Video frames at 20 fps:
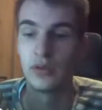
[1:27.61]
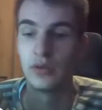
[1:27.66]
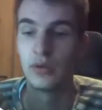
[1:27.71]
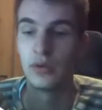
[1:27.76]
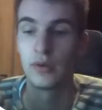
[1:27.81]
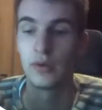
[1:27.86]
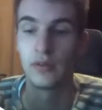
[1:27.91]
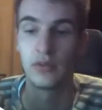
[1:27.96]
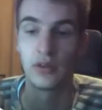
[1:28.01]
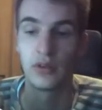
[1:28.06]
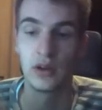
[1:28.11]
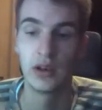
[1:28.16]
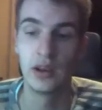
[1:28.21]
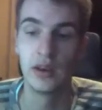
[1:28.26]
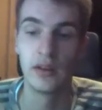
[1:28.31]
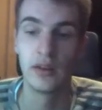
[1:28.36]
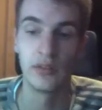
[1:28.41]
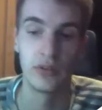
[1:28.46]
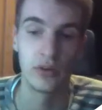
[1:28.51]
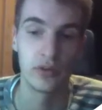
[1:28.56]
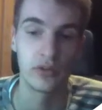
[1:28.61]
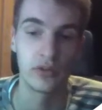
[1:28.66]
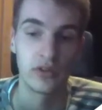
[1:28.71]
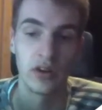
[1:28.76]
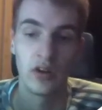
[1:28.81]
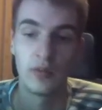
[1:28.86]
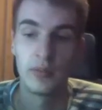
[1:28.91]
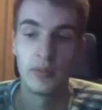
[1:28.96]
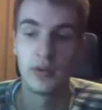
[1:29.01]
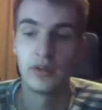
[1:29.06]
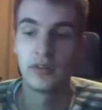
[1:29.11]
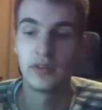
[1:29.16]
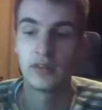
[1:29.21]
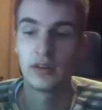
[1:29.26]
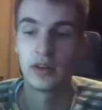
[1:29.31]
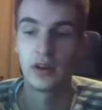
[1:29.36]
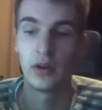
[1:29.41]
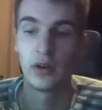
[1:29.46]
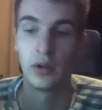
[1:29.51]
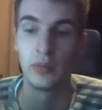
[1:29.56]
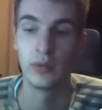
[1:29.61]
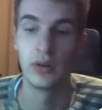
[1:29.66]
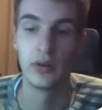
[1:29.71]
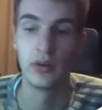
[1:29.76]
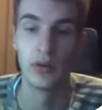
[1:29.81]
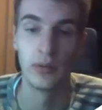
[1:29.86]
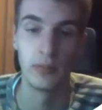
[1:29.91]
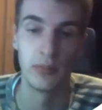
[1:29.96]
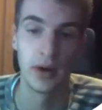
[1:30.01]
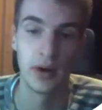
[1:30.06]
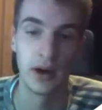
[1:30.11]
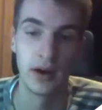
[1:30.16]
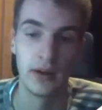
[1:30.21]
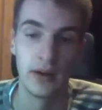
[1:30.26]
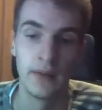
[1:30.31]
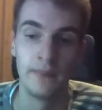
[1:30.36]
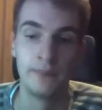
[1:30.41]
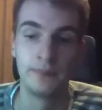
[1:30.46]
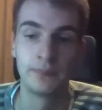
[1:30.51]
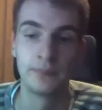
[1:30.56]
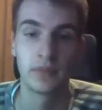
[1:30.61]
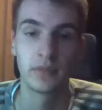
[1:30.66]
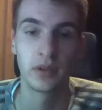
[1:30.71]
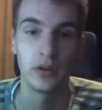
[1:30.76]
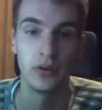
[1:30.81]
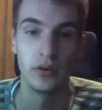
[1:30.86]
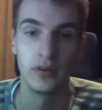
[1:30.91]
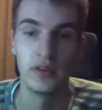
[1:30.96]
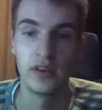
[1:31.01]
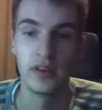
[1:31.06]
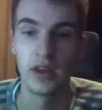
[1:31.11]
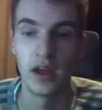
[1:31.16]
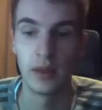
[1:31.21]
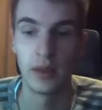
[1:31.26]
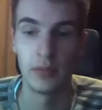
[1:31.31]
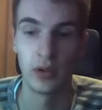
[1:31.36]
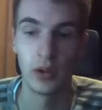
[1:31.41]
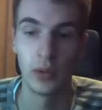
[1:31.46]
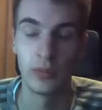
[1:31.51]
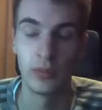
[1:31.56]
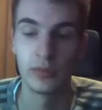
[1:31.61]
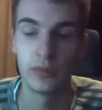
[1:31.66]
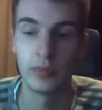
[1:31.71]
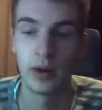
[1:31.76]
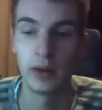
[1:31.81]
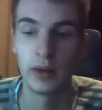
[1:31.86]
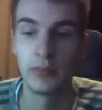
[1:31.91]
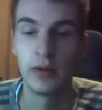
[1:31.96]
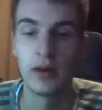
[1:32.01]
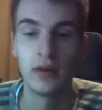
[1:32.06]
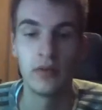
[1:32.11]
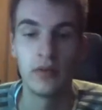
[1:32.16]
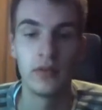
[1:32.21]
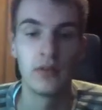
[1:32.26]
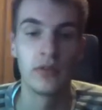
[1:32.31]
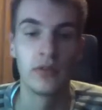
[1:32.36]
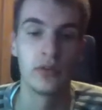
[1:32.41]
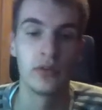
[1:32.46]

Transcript: you don't have to clean it yourself, but this can all be done by the MLOps pipeline.